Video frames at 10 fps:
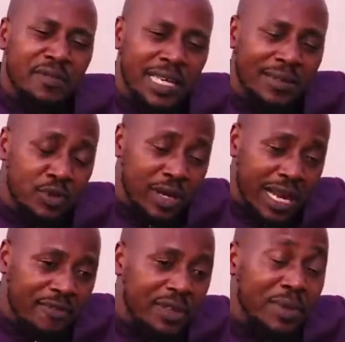Even if you
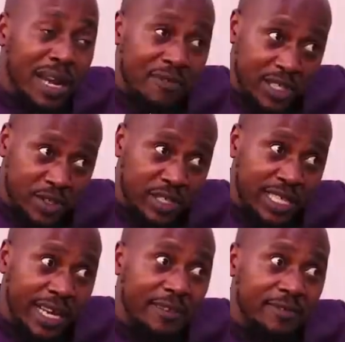love them, love is
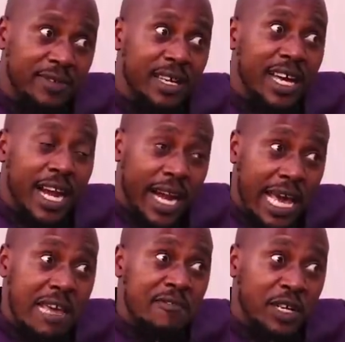not enough.
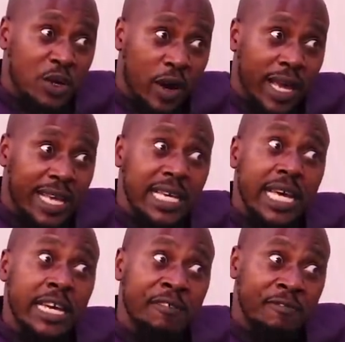Life
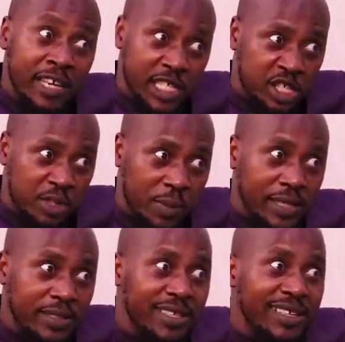requires
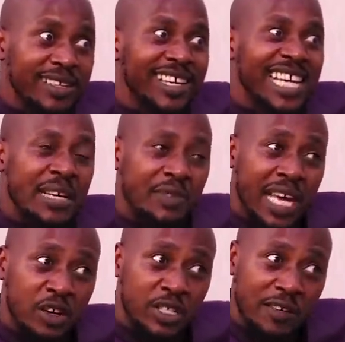investment.
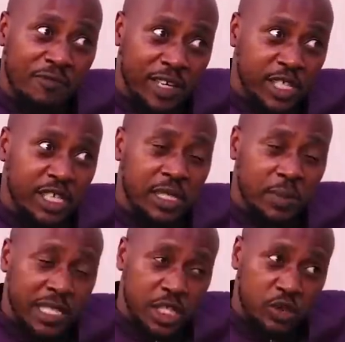If they are not investing
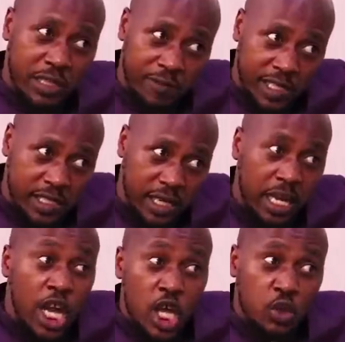as much as you're
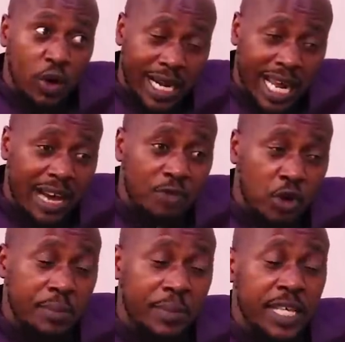investing, your
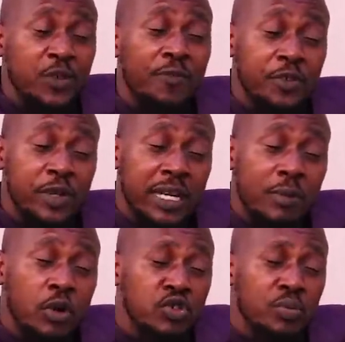love only makes you
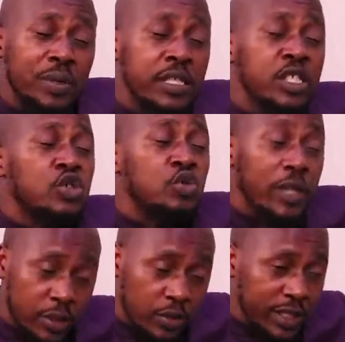vulnerable to be
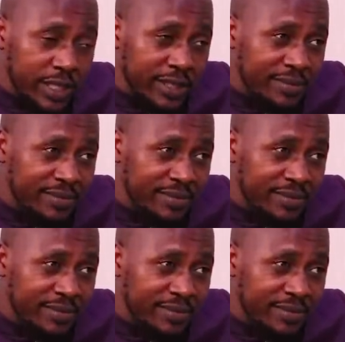swindled.